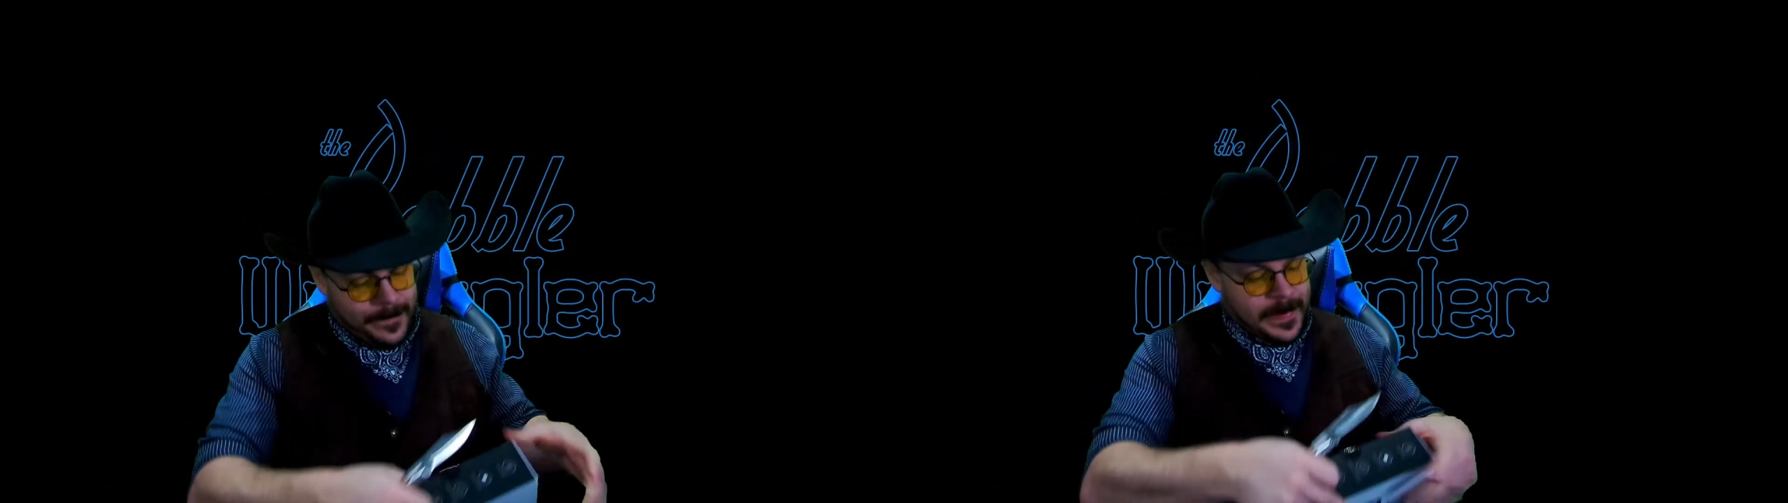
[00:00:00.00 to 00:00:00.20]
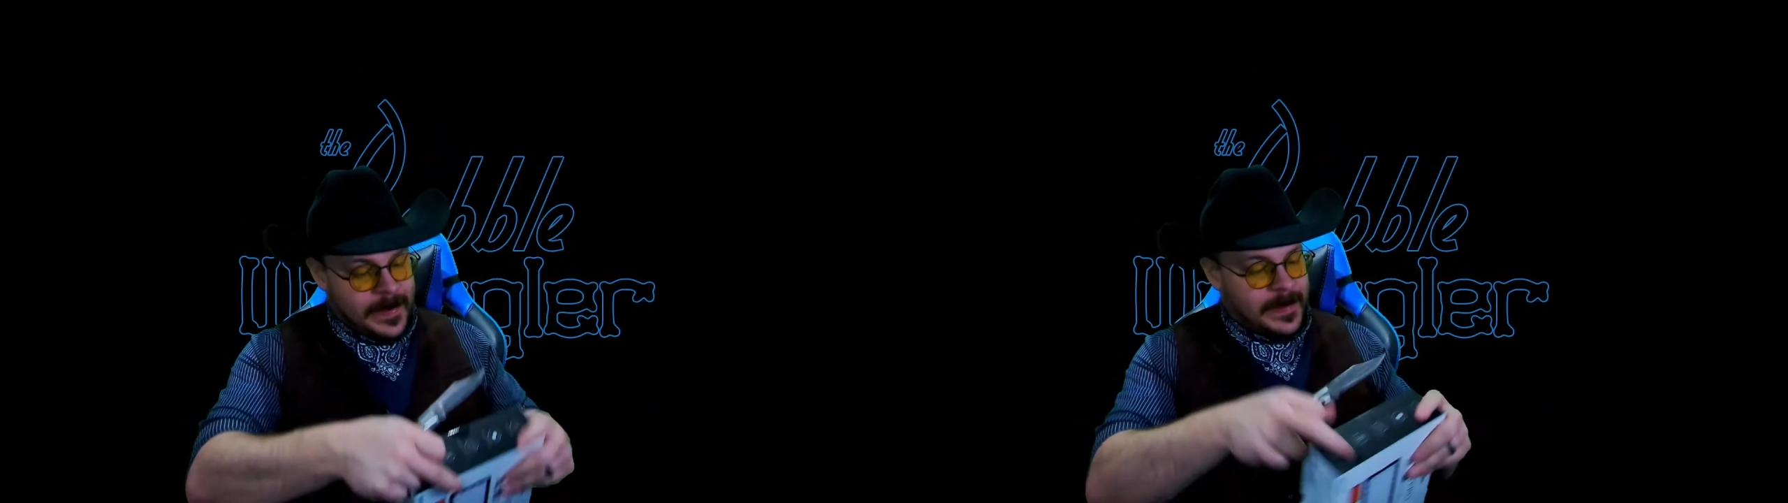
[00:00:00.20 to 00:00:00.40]

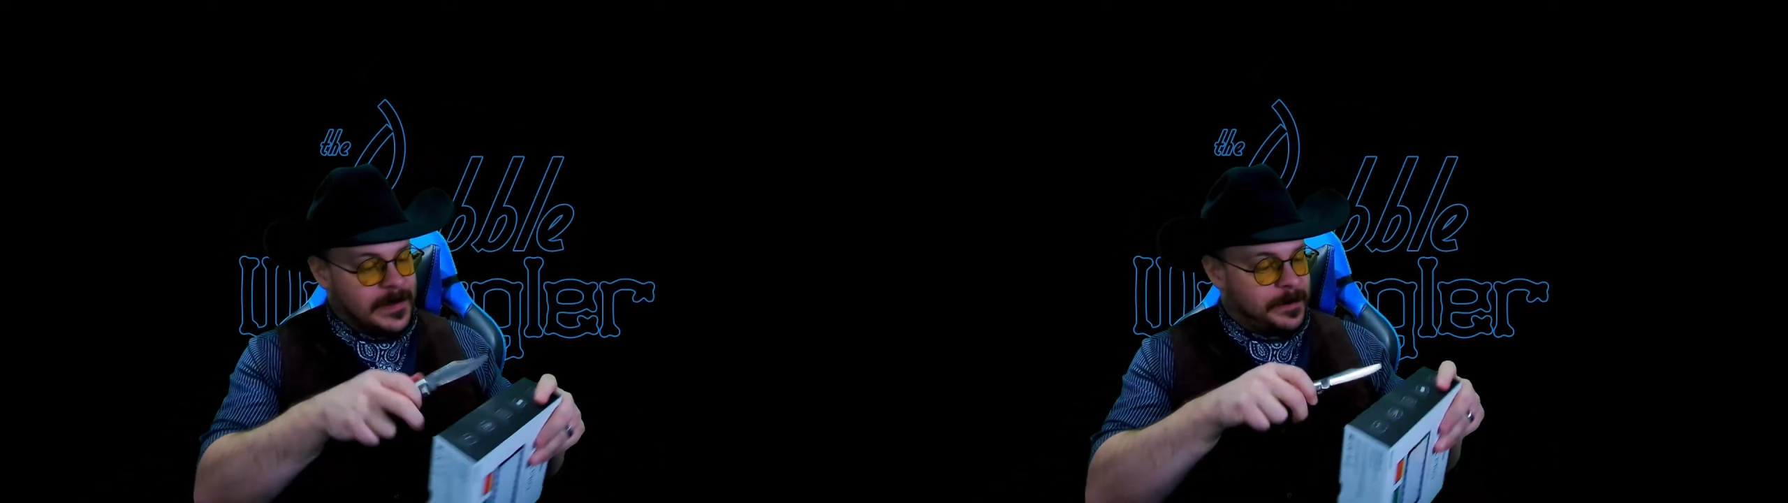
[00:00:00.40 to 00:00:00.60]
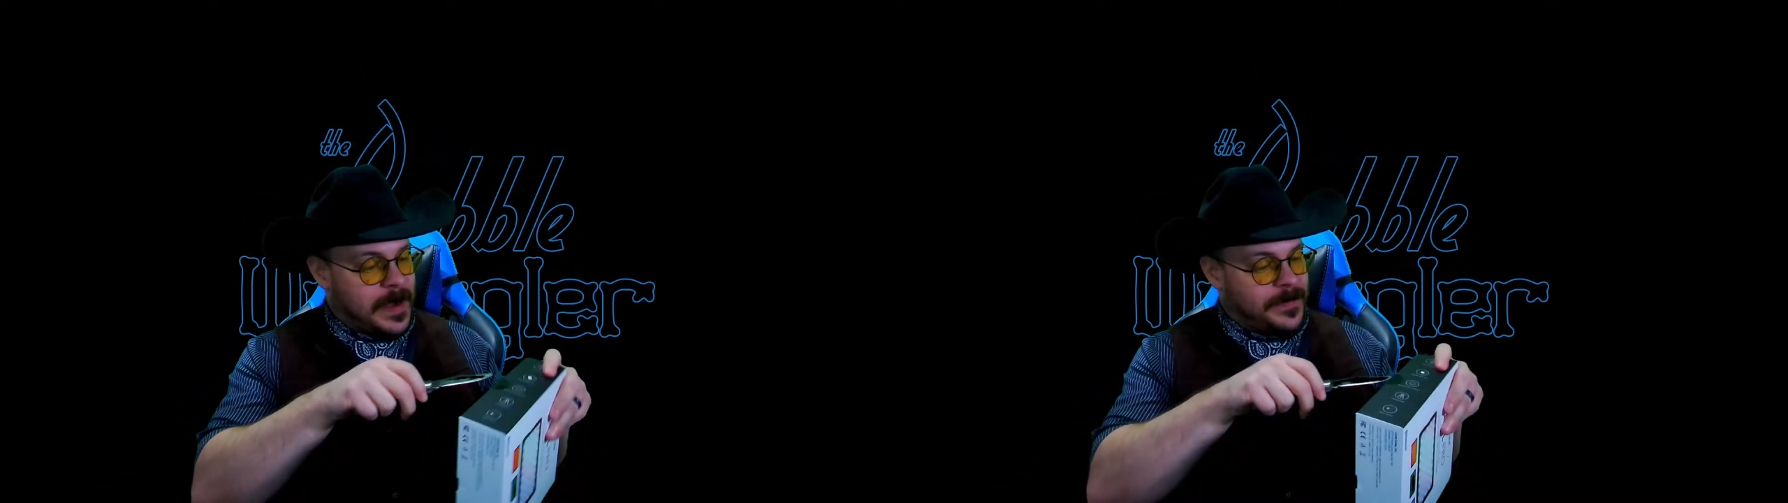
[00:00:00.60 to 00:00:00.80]
Let's
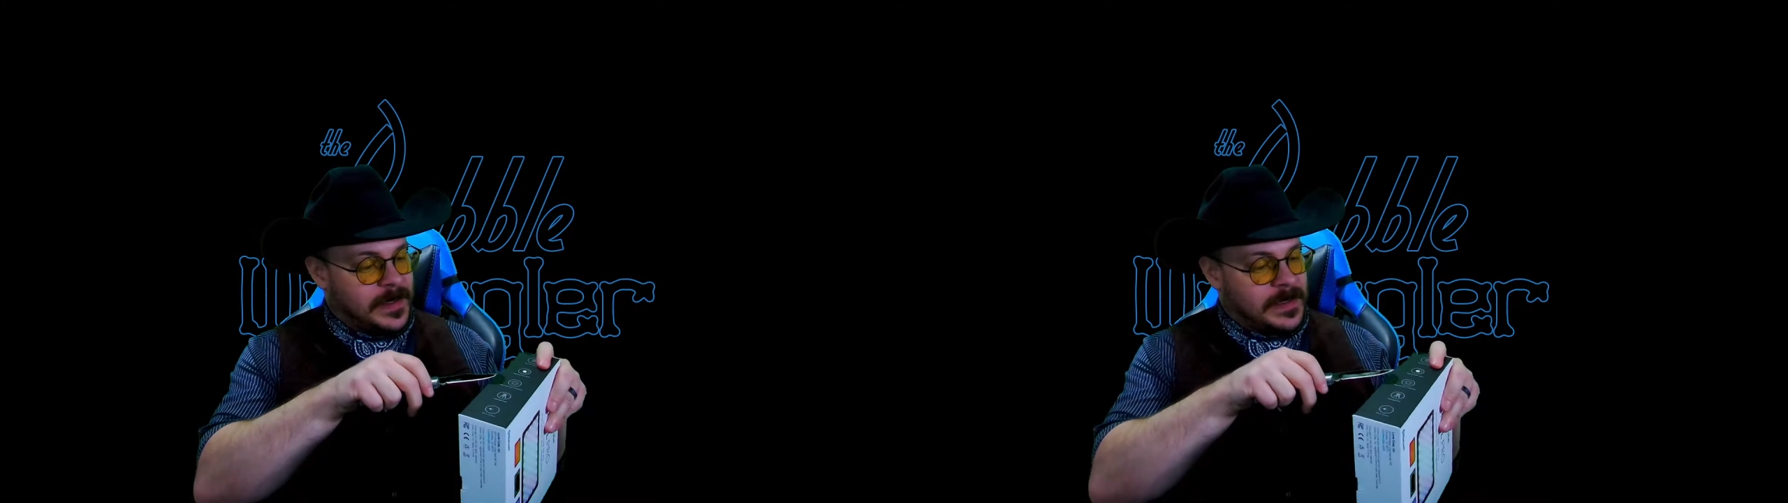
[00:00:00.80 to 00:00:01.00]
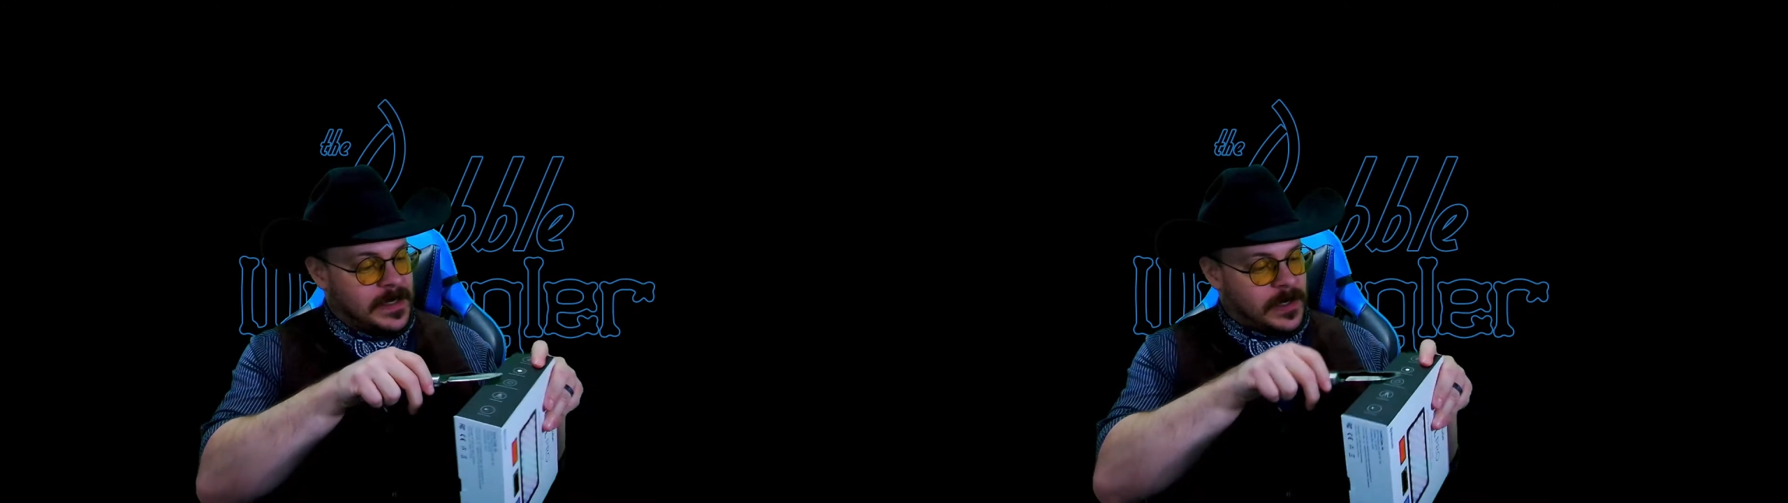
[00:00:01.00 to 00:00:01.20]
pop the
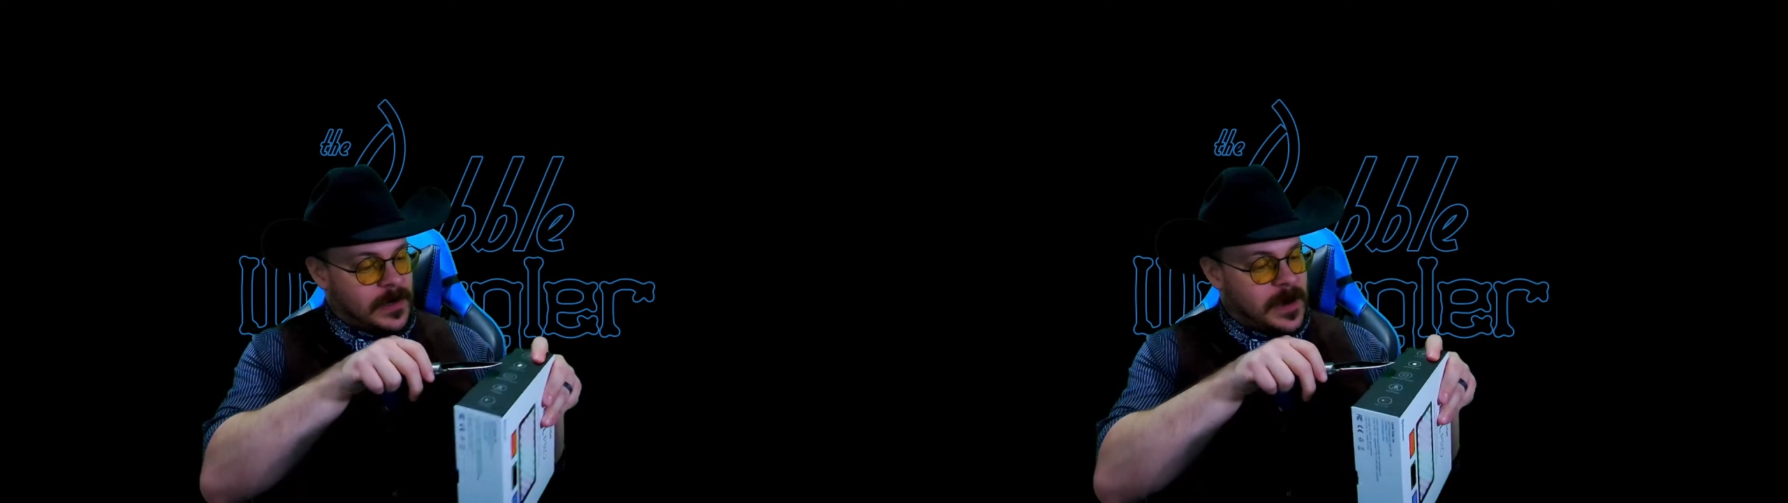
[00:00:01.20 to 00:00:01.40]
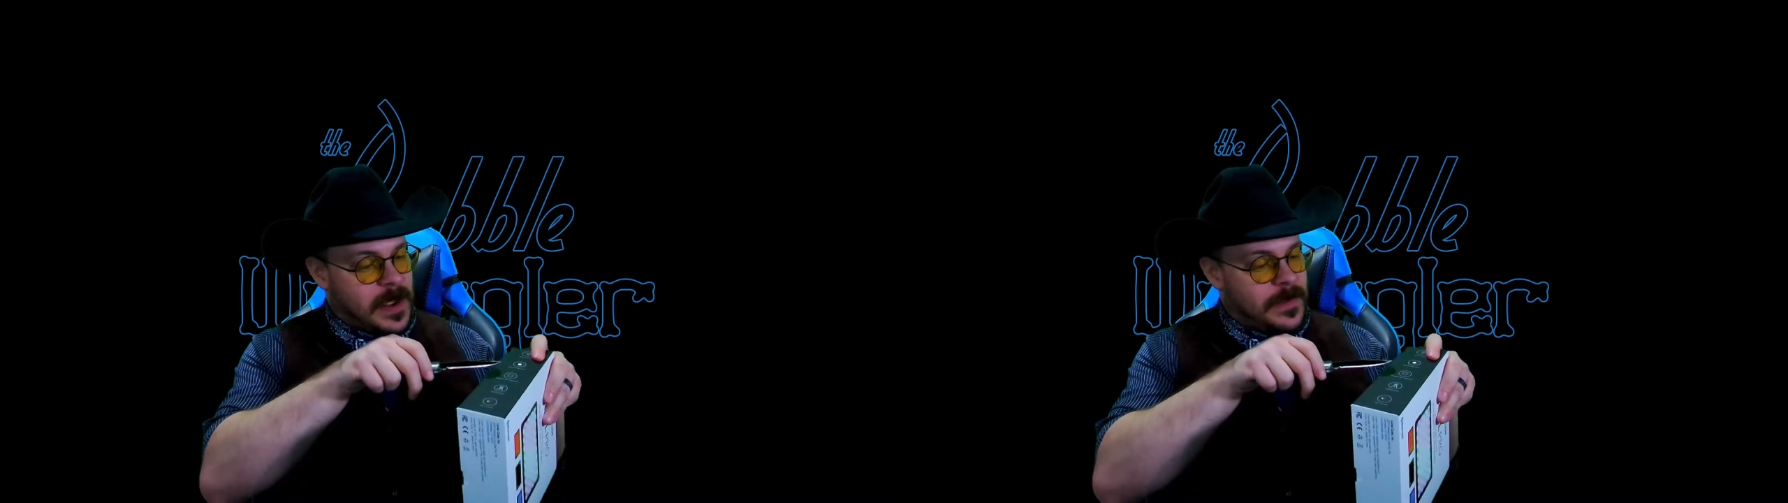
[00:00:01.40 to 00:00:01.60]
sticker right